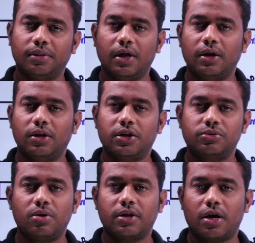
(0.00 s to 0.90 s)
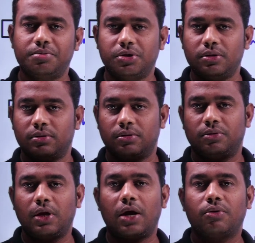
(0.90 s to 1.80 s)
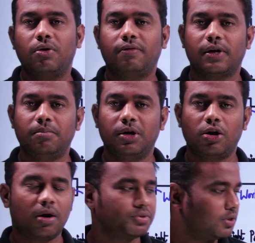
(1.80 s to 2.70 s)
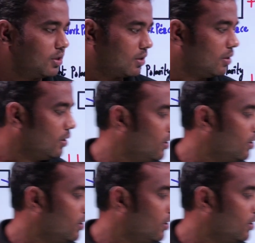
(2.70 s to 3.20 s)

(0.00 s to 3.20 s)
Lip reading: then there is no other option, you have to go for a middle option here.